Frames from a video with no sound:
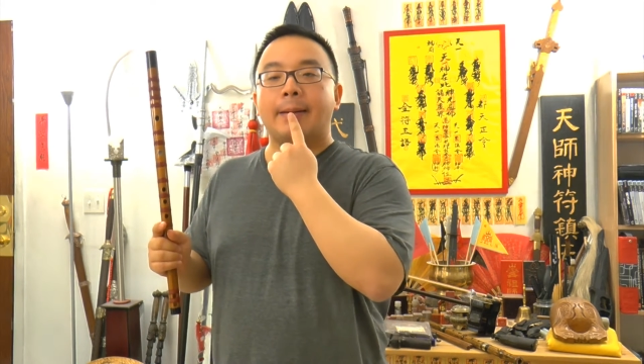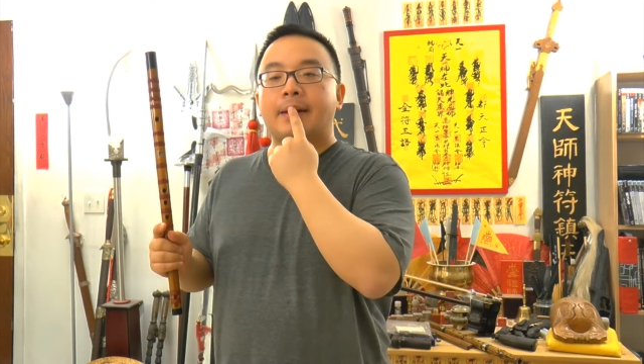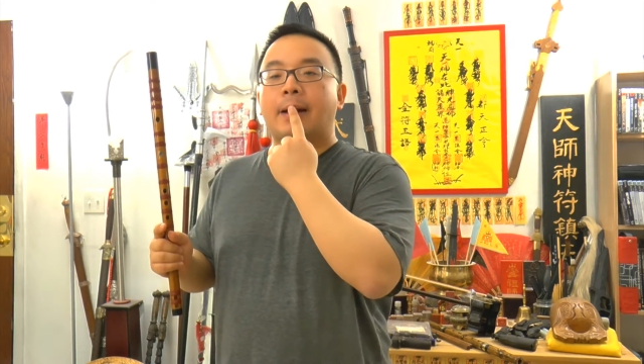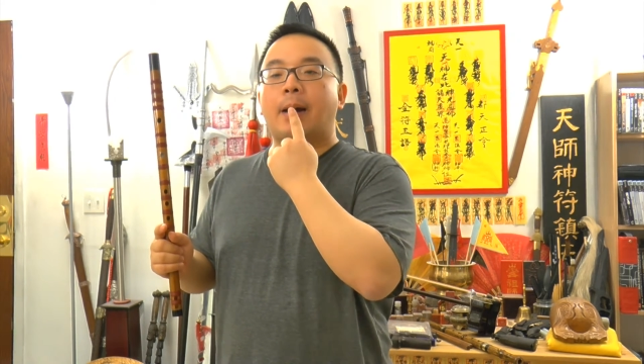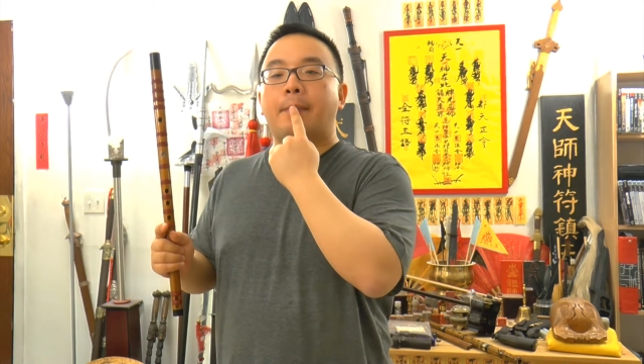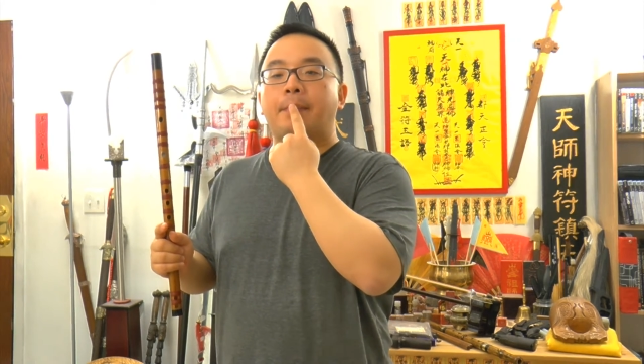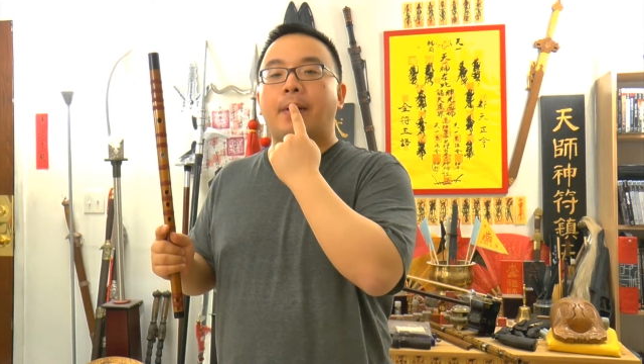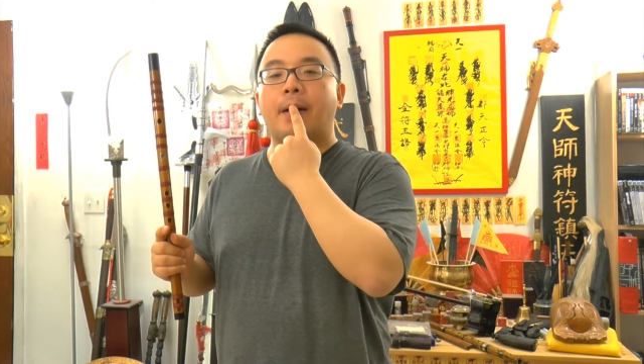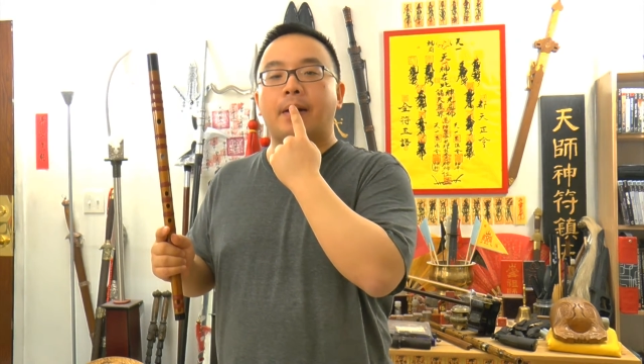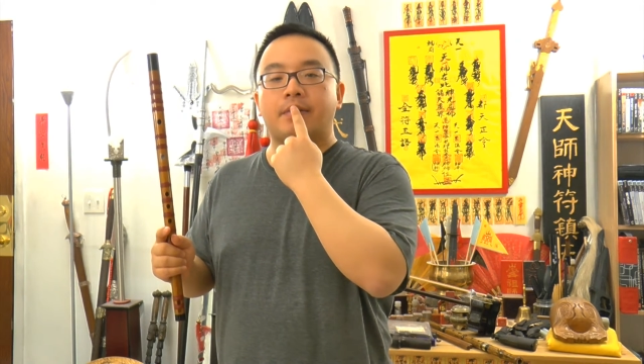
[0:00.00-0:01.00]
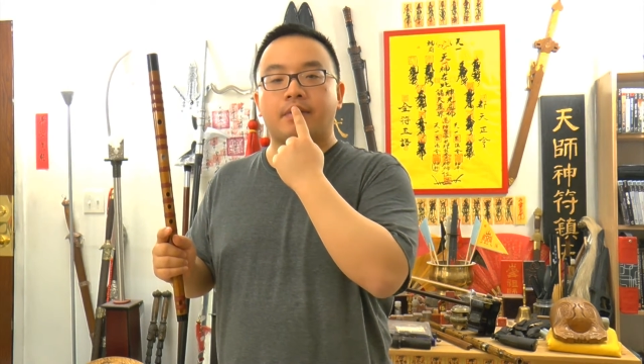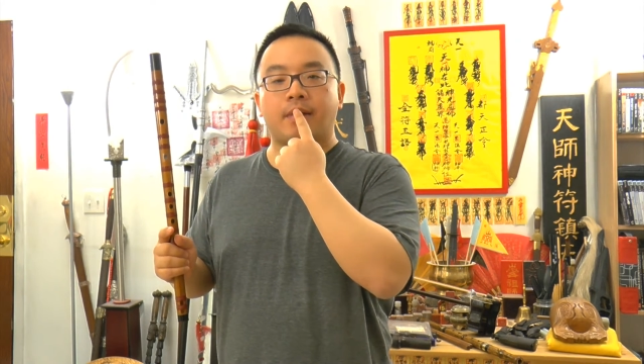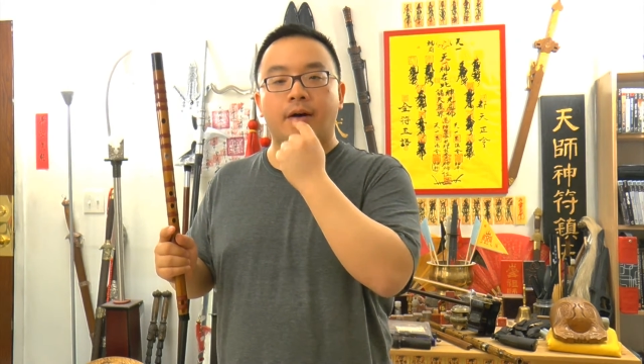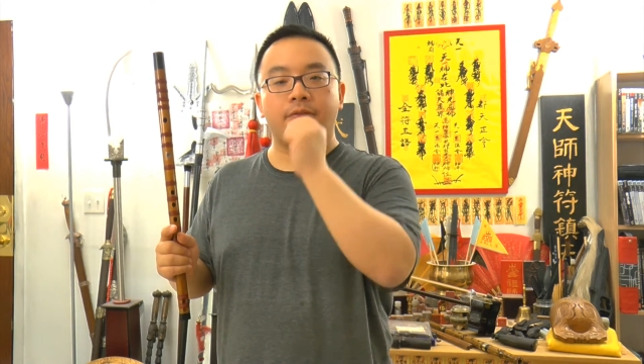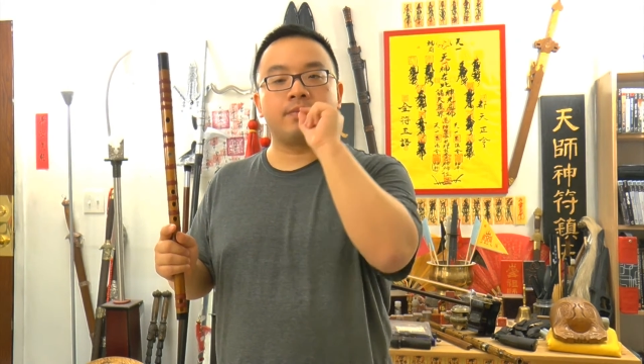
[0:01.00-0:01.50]
top part of the
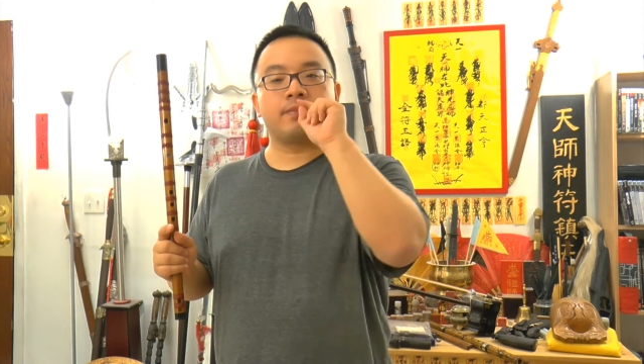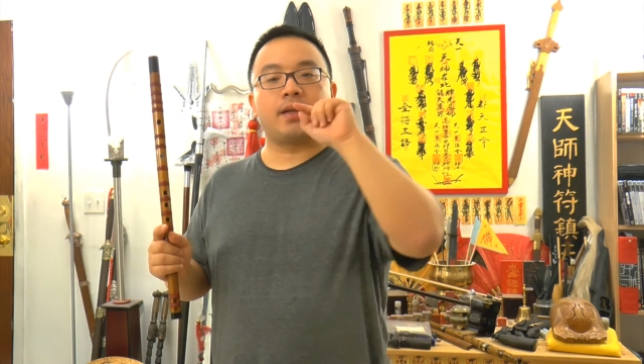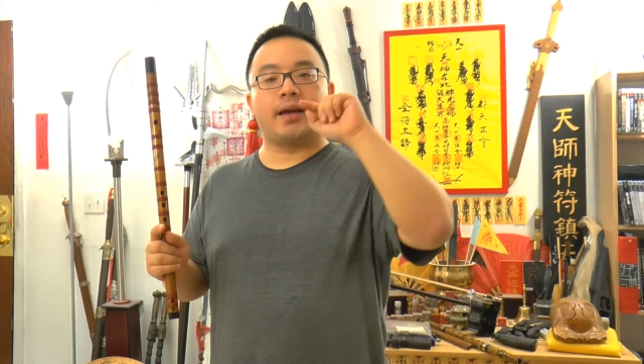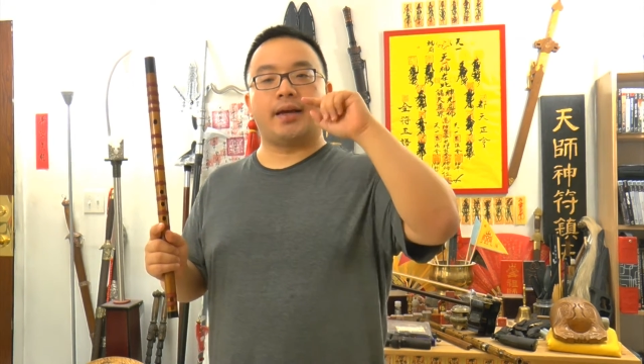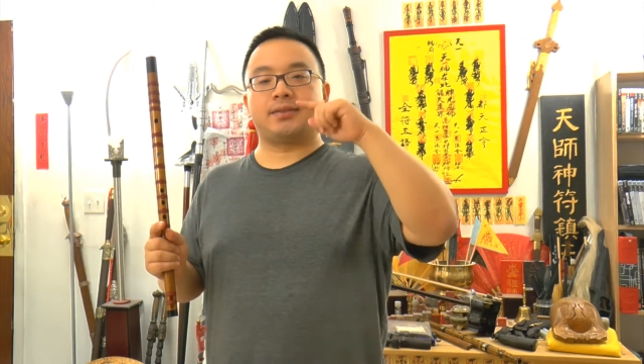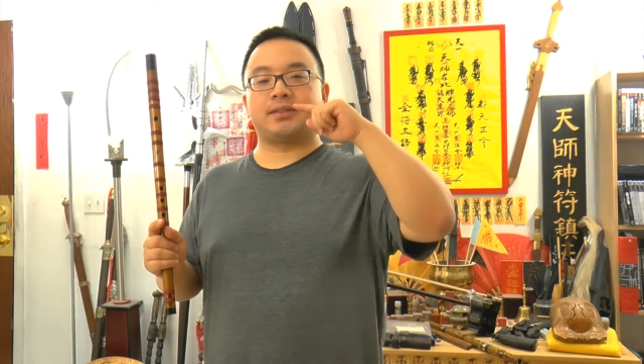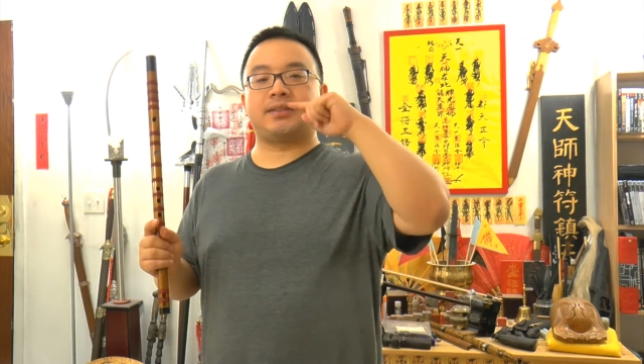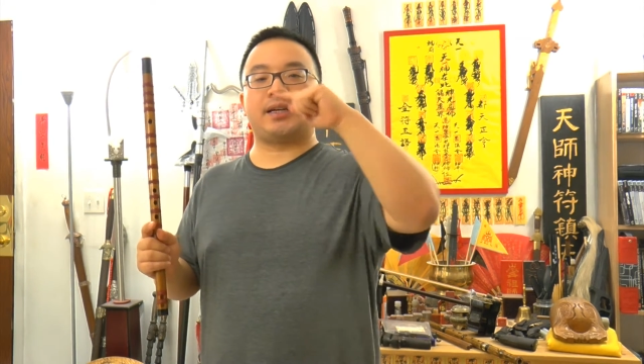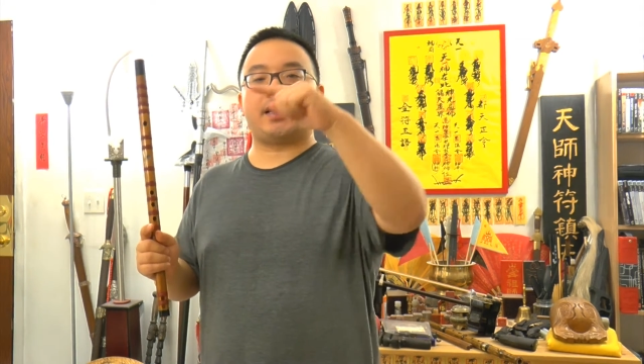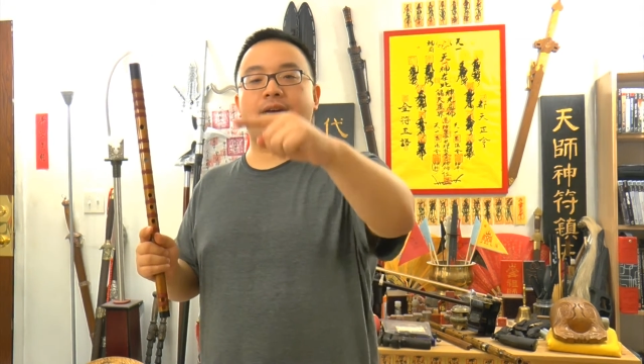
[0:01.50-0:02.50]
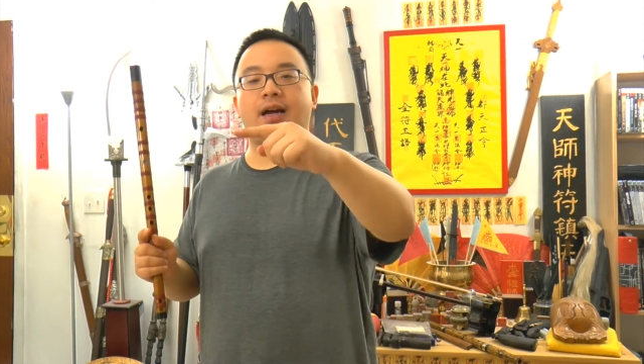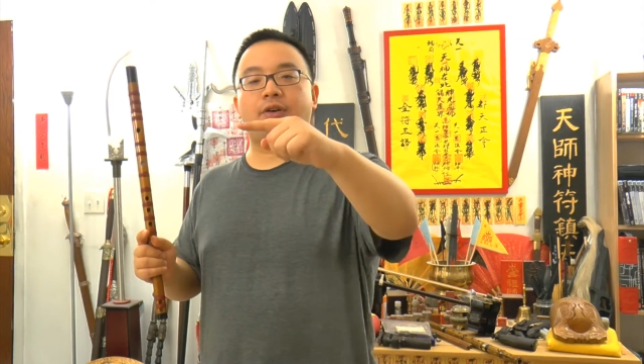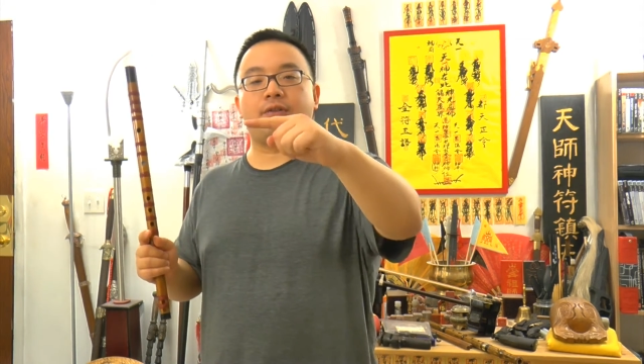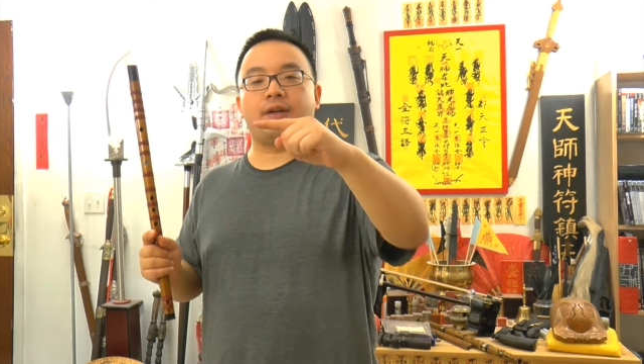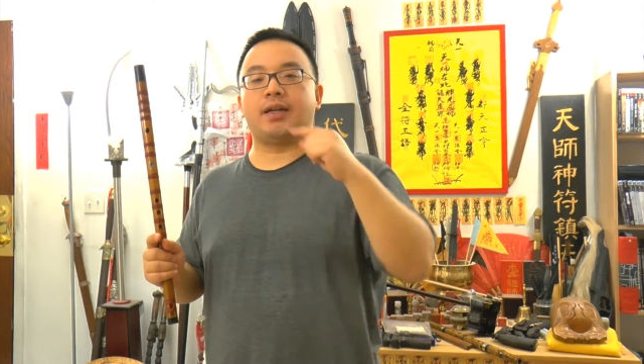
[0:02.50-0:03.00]
mouth is sticking
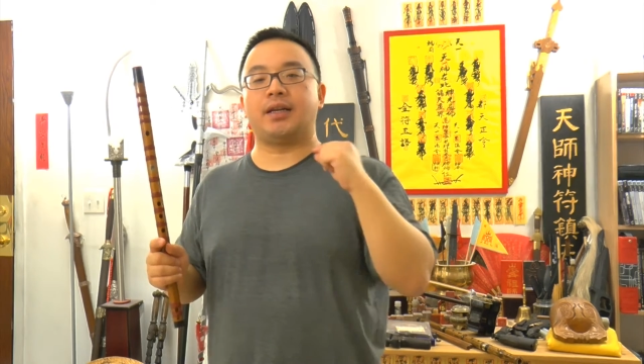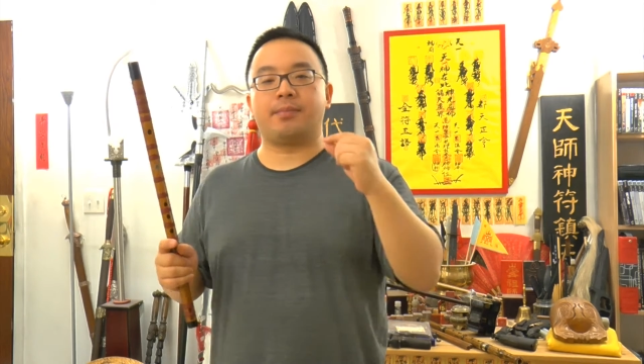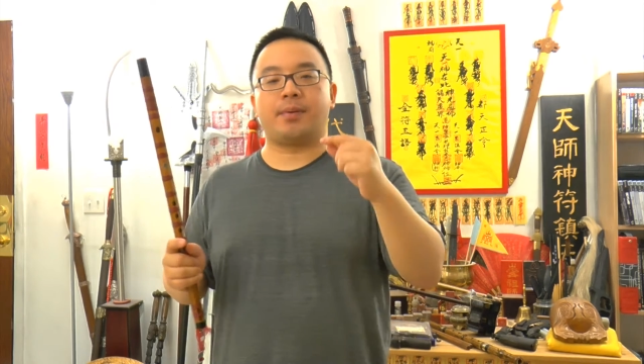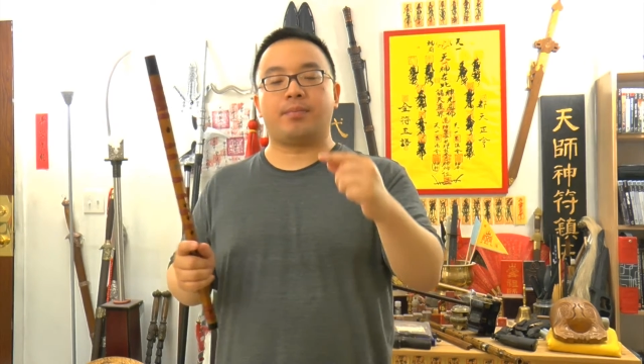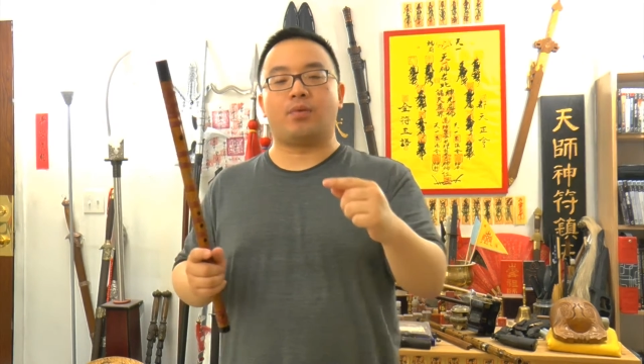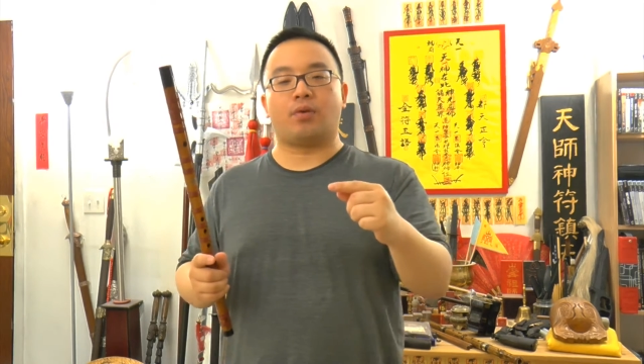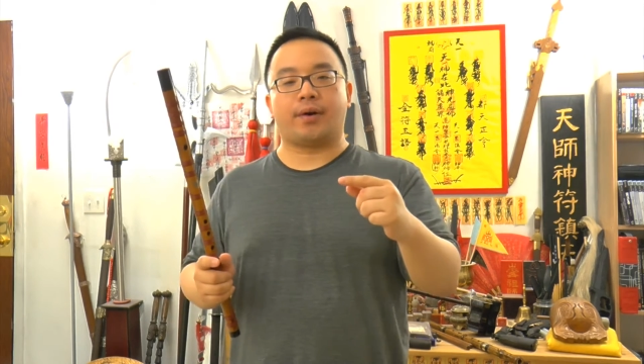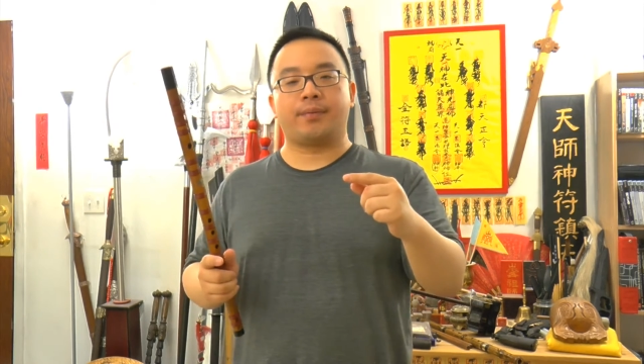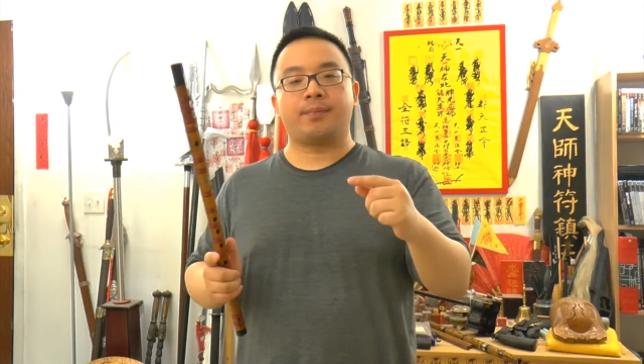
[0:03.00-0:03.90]
out a little bit more.